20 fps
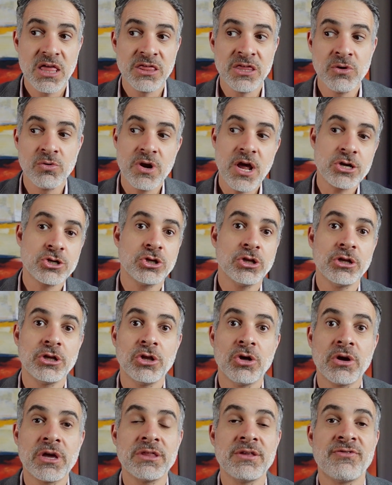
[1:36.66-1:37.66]
they would actually
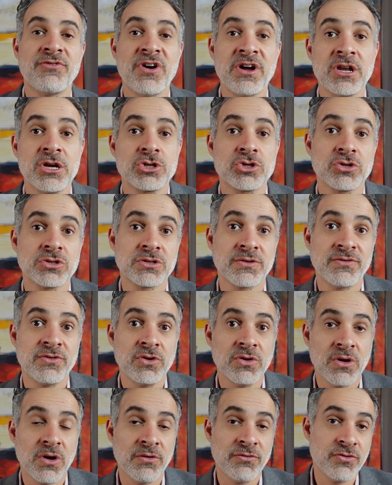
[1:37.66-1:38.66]
look at the financials
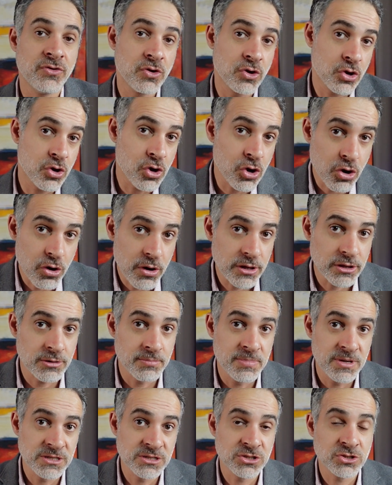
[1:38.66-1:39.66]
of your current
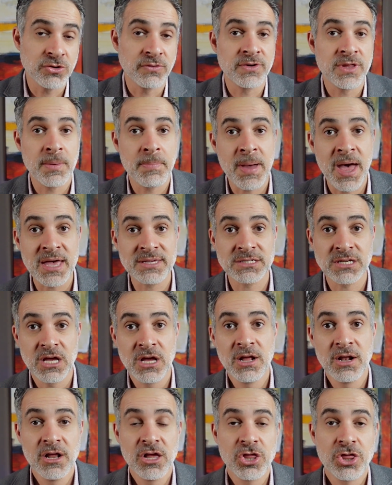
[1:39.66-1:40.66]
business over the past
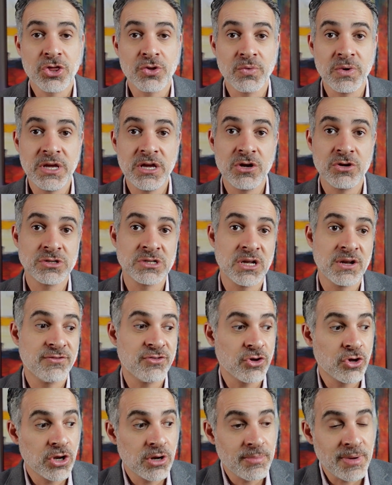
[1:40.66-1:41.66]
3 years. And if
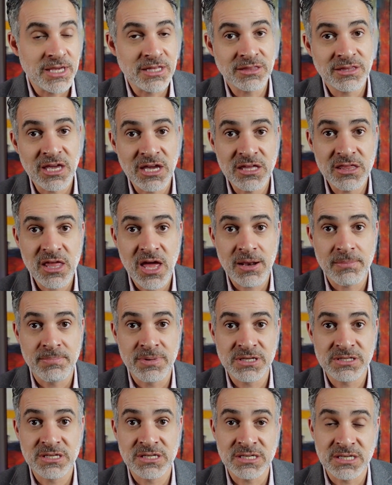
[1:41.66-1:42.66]
you're gonna maintain that
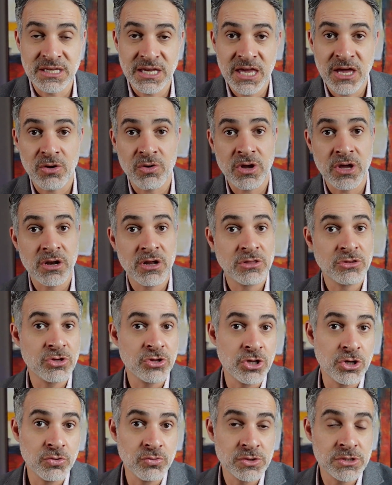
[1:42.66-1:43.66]
business and carry it into
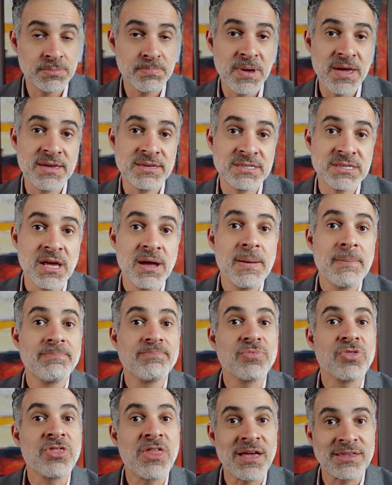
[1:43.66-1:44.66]
the new space,
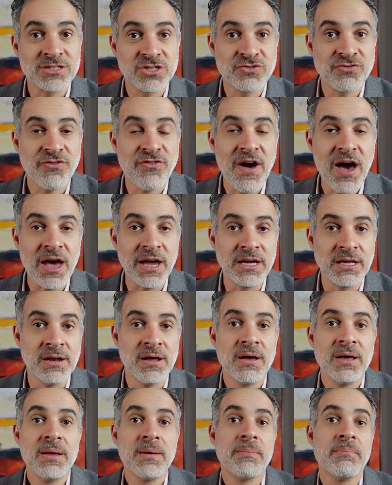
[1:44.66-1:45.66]
that's fine.
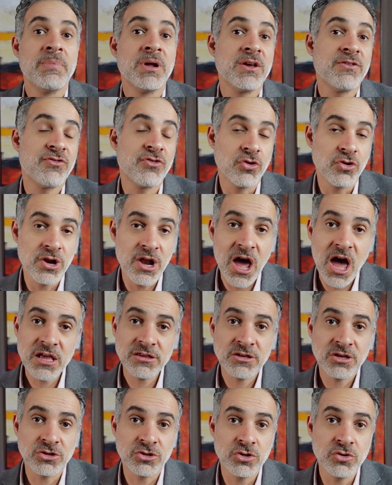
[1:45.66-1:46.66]
But if you're
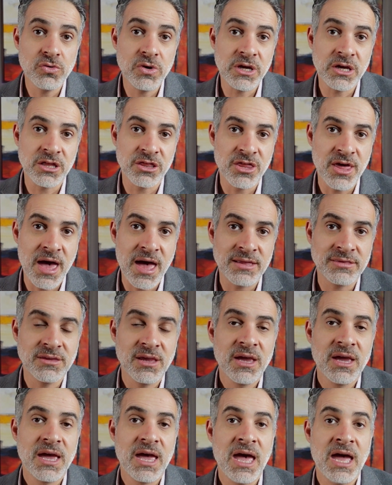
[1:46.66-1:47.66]
not doing that
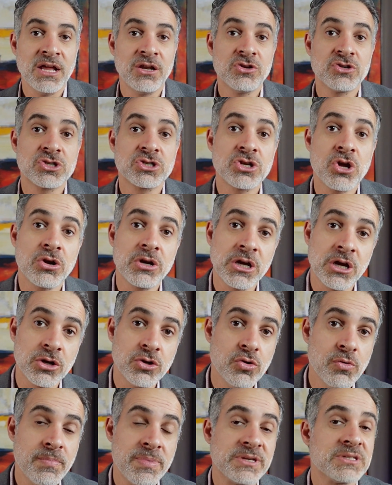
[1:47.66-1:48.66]
and you're starting a
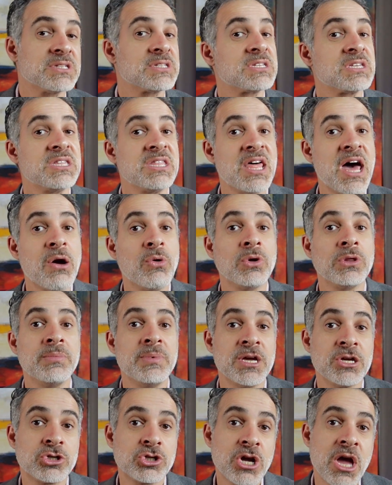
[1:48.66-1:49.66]
new business, then that would
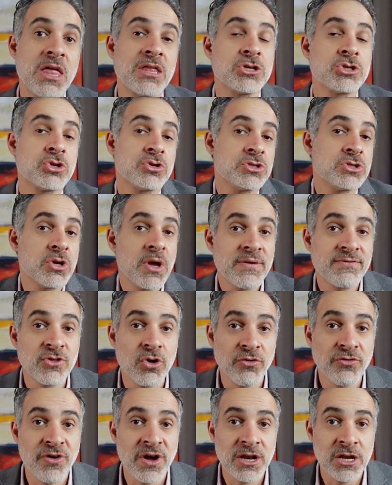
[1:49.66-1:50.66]
be a challenge because you have
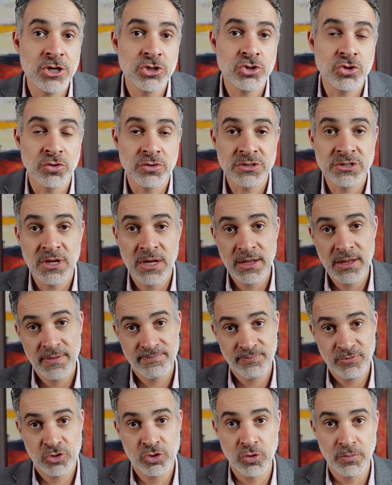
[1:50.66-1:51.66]
no financials
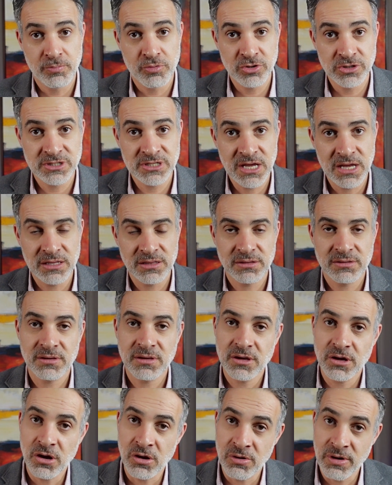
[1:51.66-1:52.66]
to present,
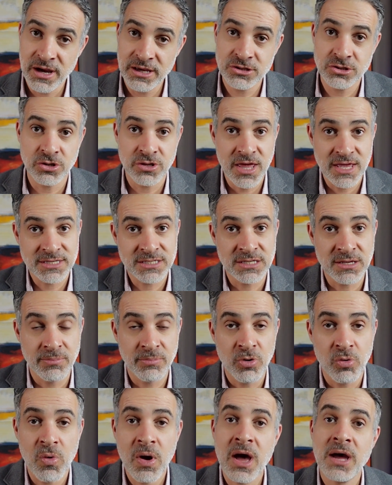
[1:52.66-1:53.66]
all right? So that's
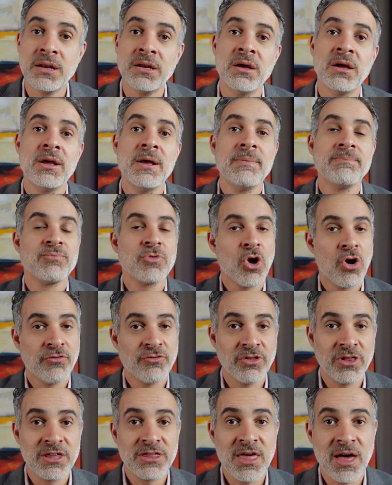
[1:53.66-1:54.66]
number one.
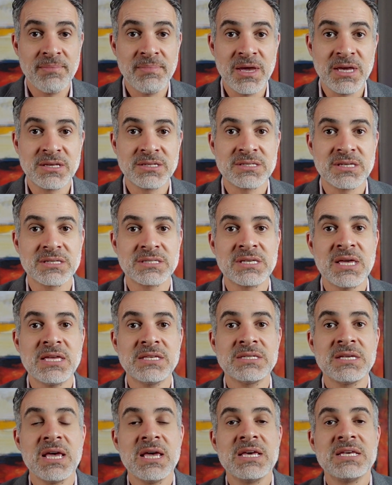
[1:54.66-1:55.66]
Hopefully that makes
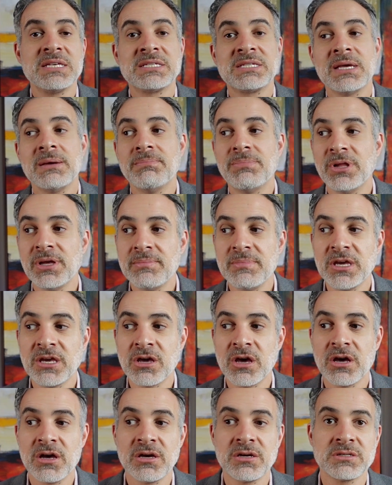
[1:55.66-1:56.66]
sense, simply
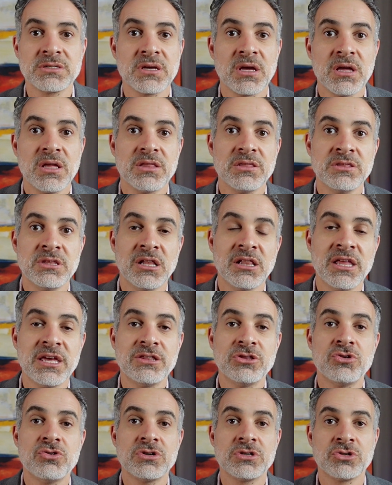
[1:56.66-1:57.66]
because the
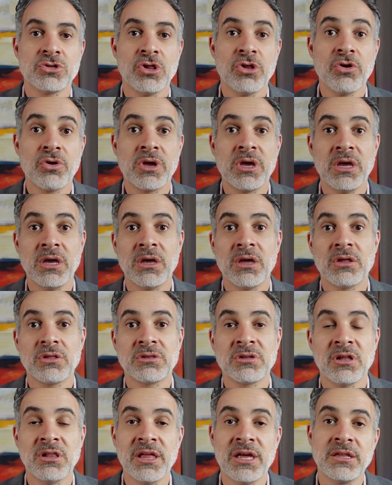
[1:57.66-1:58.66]
lender is looking
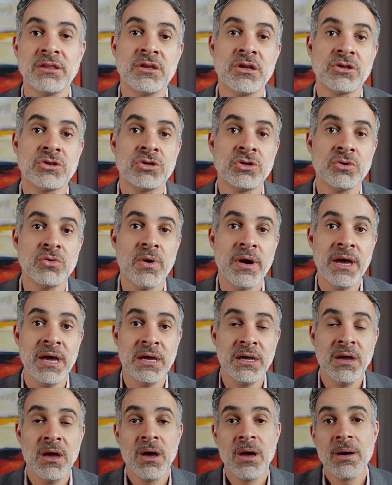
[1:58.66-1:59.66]
to lend to
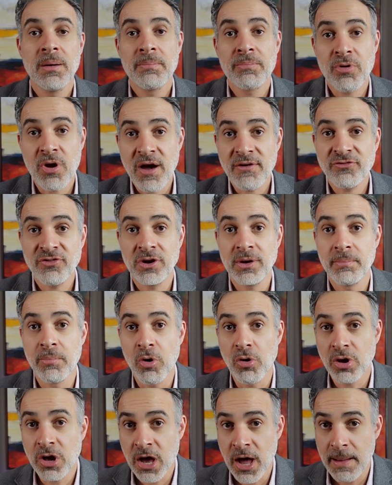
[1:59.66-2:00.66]
a
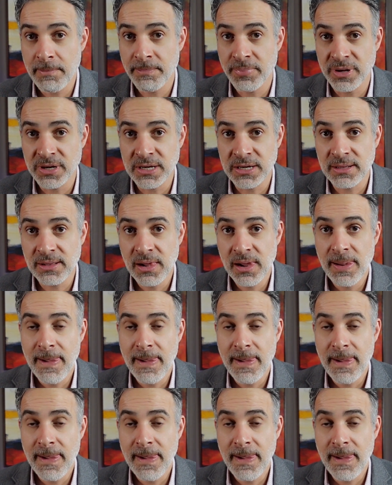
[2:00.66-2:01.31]
profitable company,